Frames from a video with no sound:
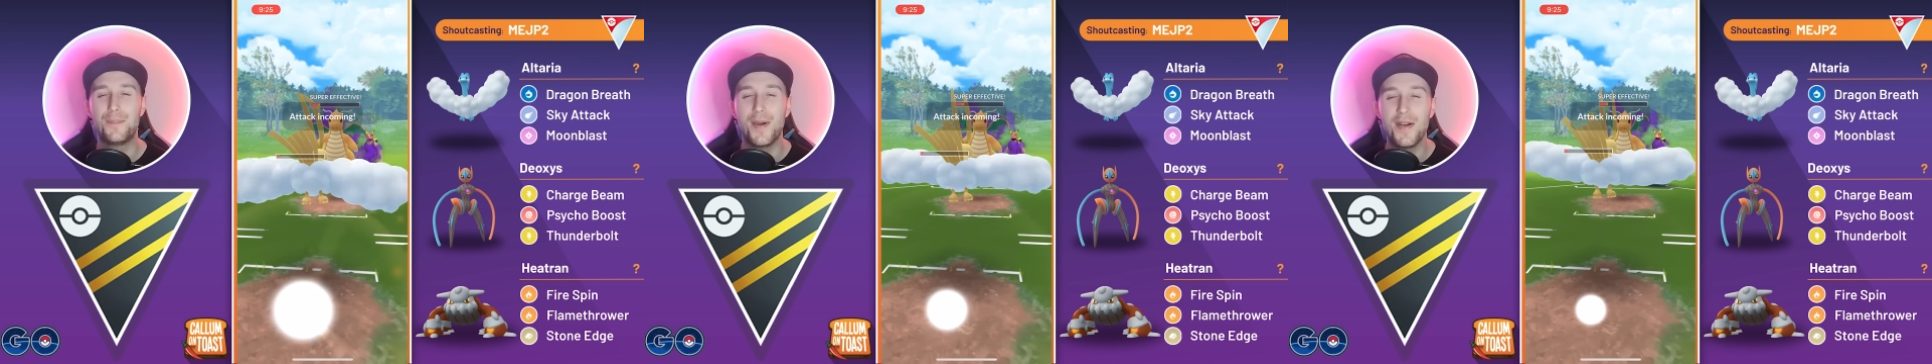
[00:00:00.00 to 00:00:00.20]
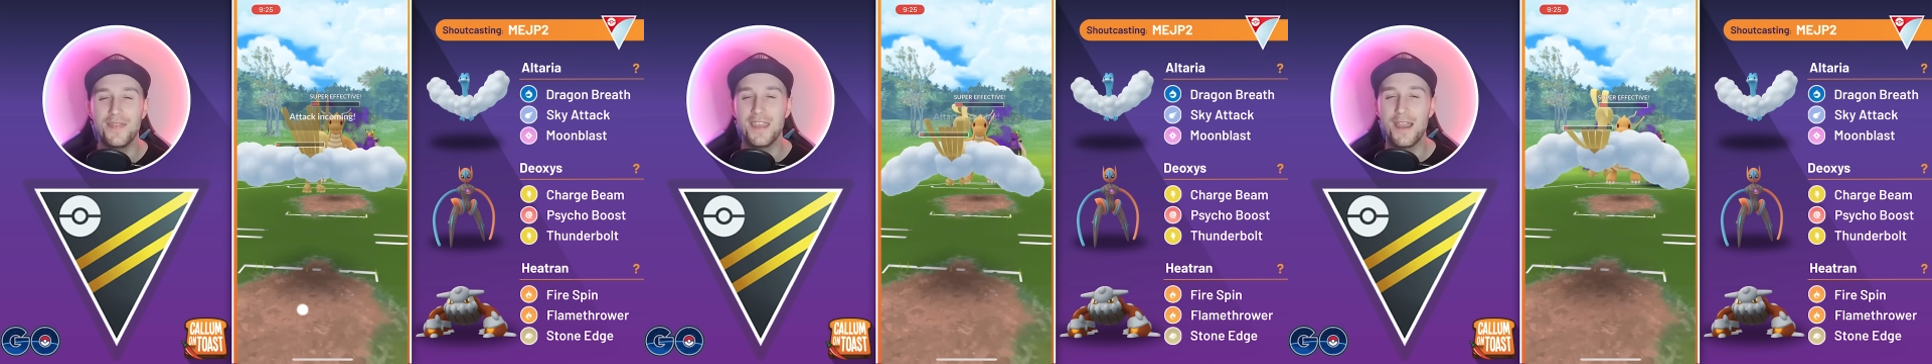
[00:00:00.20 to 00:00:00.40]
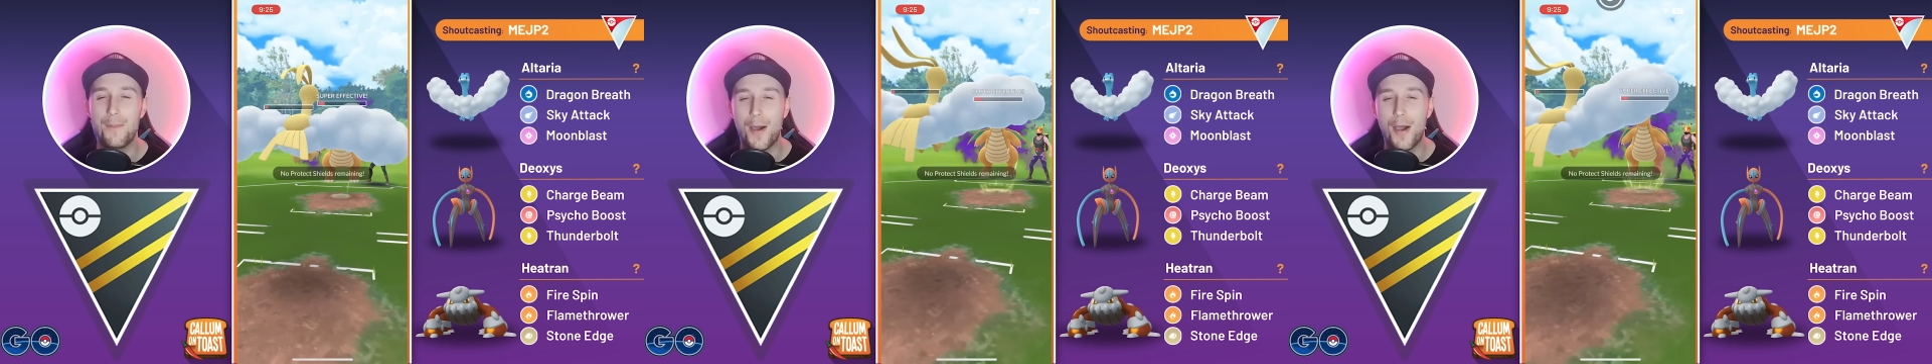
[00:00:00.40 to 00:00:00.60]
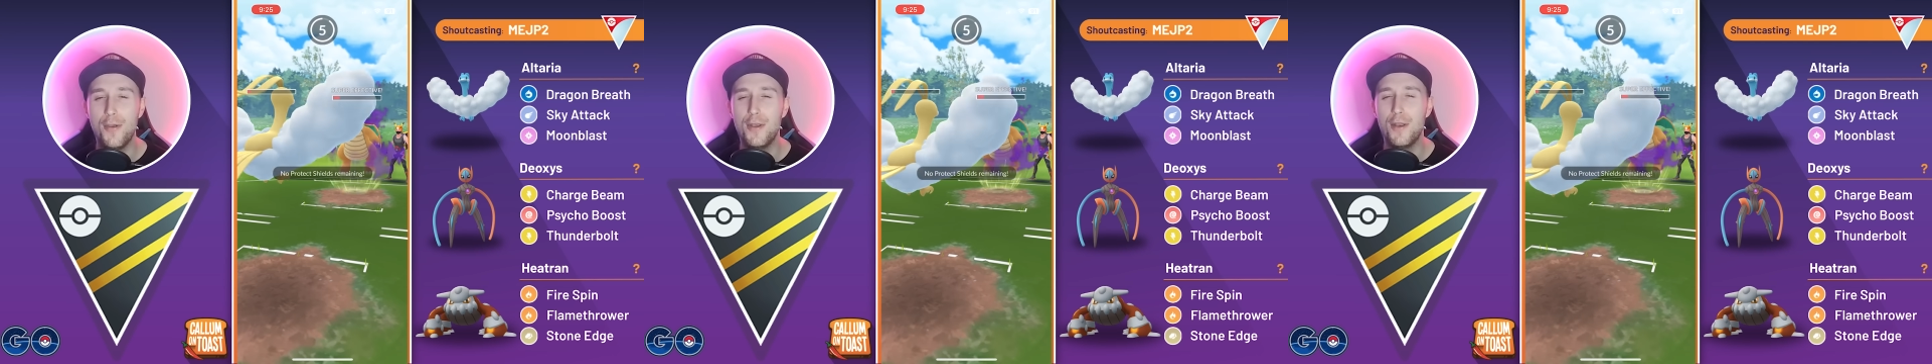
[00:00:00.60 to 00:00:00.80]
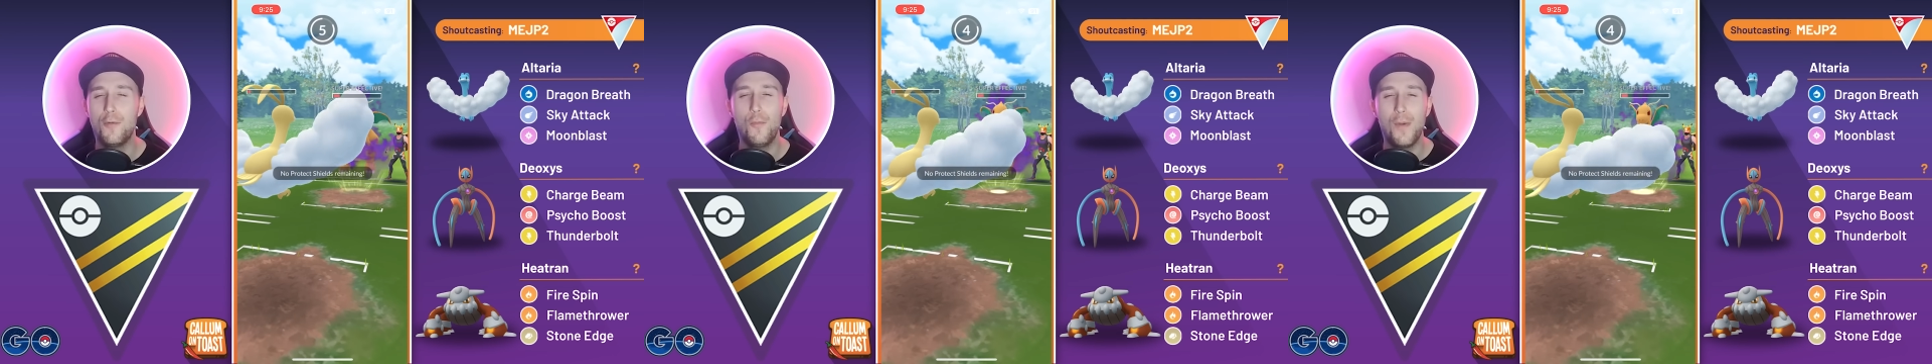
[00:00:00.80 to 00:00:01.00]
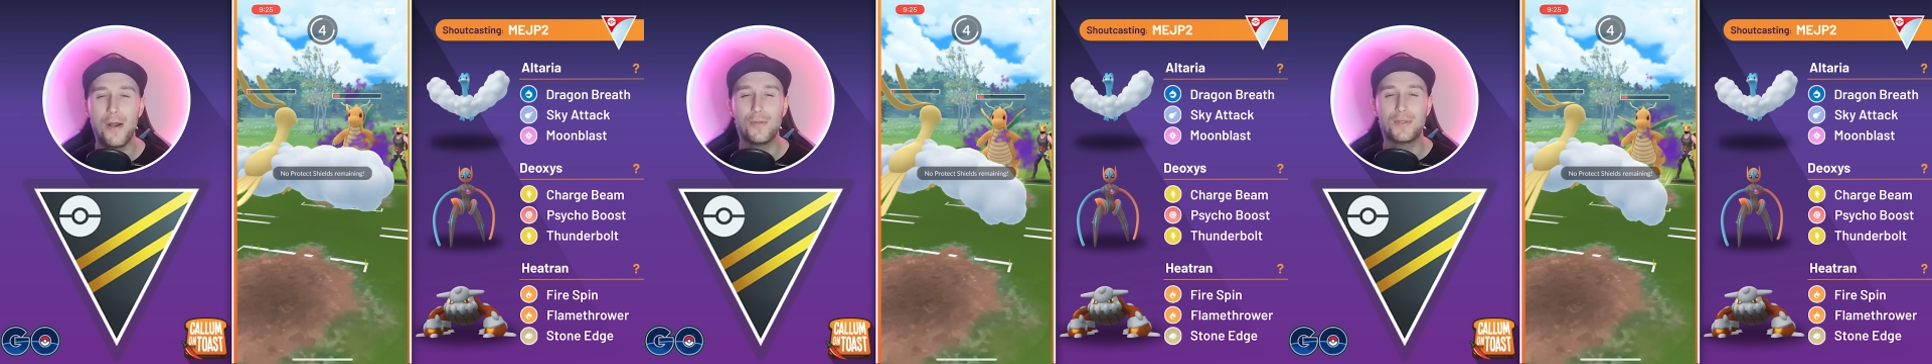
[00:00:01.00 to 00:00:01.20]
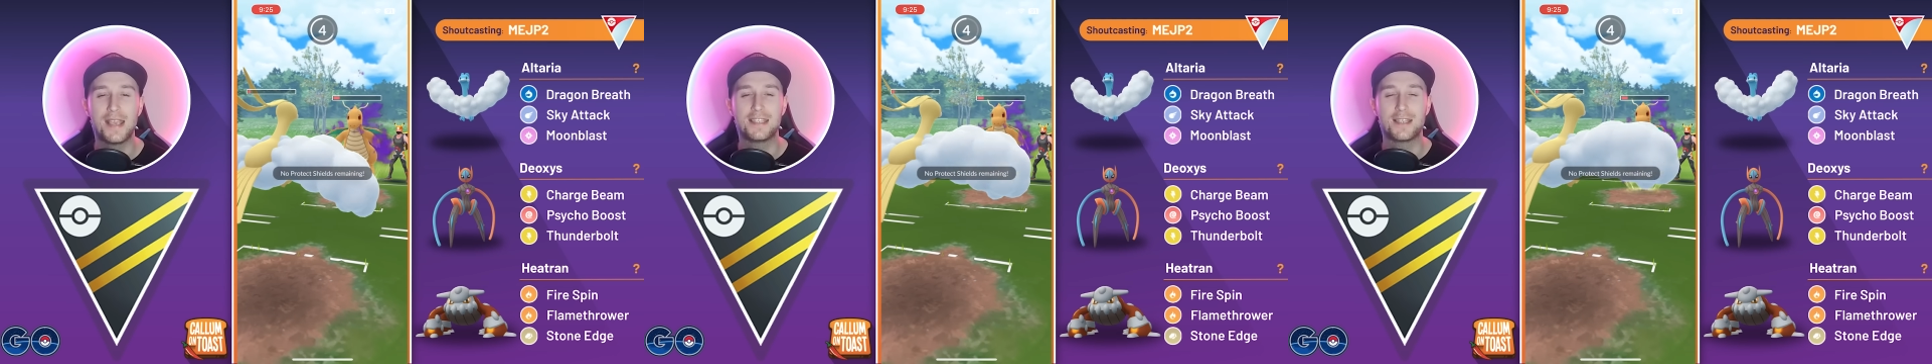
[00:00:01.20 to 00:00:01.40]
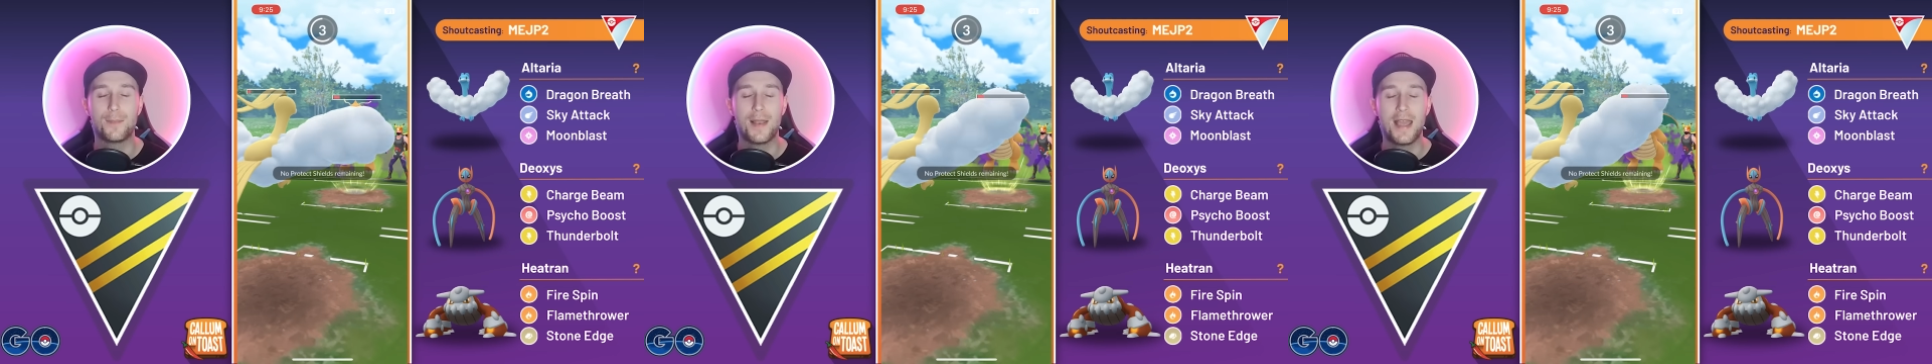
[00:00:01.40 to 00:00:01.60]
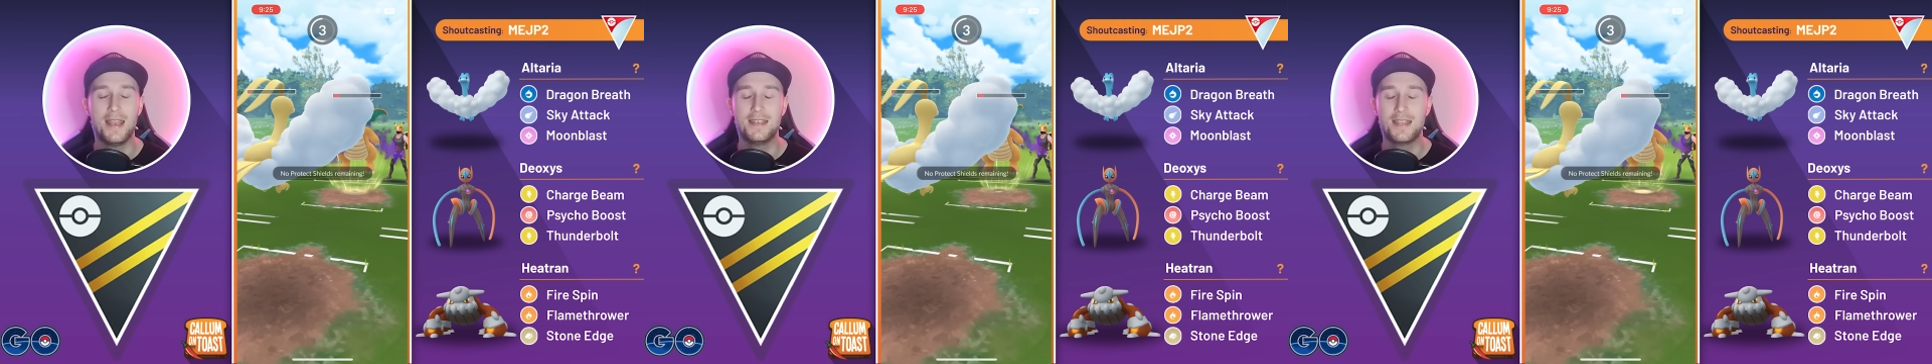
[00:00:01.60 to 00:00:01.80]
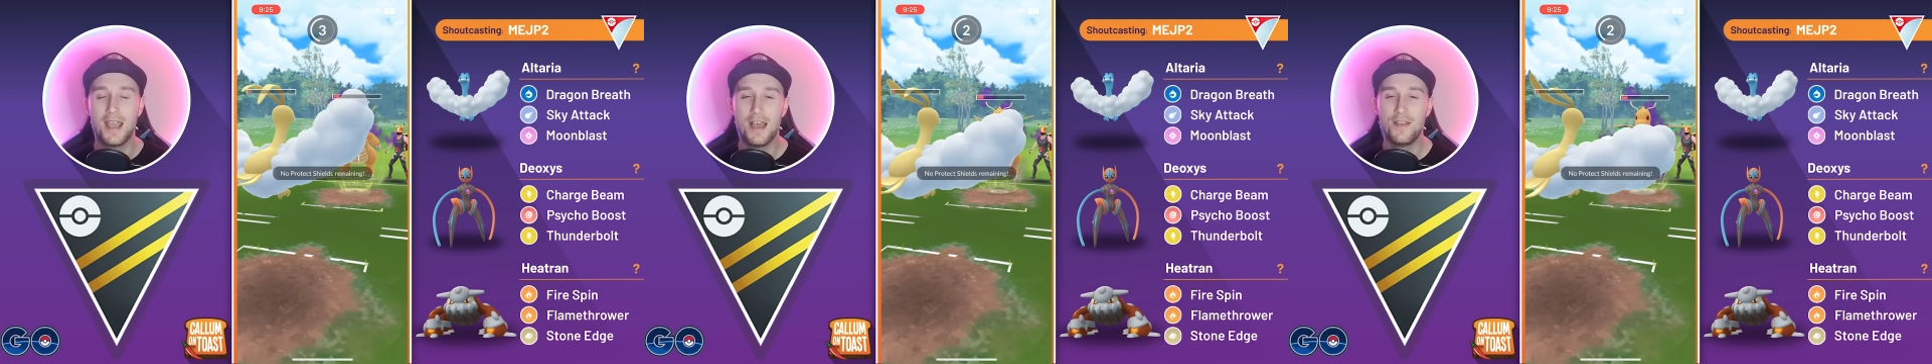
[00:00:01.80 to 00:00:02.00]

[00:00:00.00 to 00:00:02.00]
but the opponent, well disciplined.